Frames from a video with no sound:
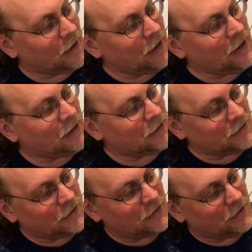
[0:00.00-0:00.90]

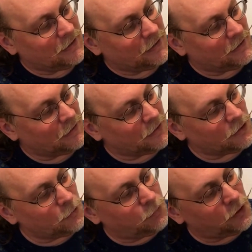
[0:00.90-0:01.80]
and
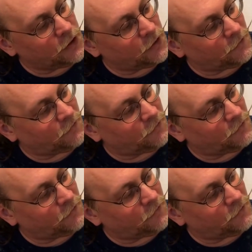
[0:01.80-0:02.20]
you put your